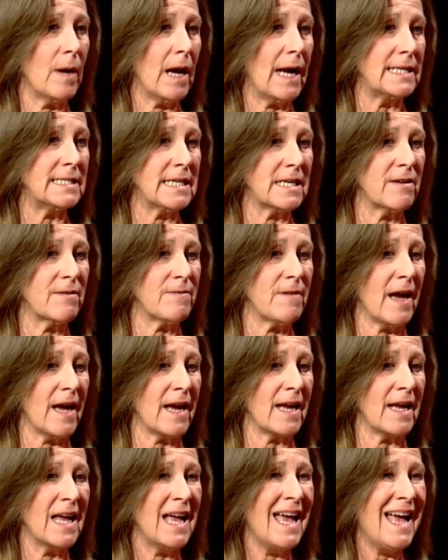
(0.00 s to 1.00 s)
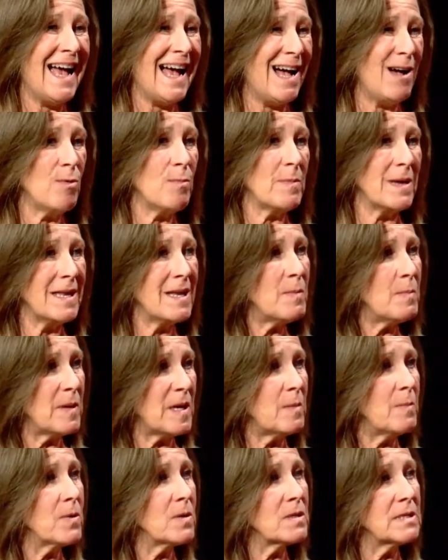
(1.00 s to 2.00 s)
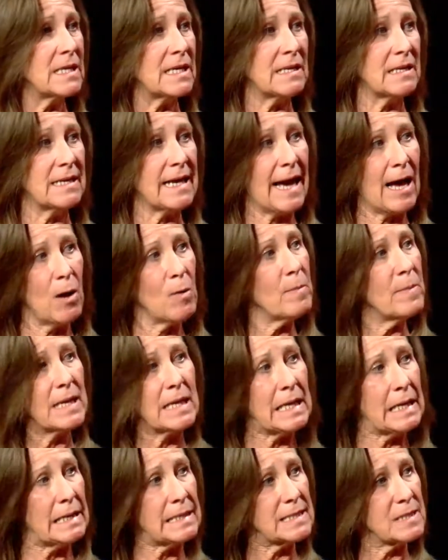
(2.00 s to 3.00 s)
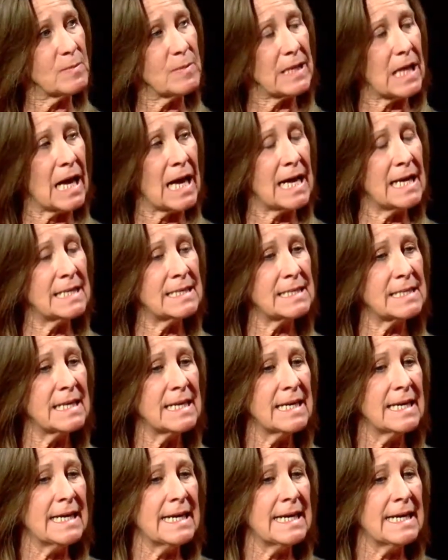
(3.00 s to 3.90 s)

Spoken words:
identify how many people needed how many supplies.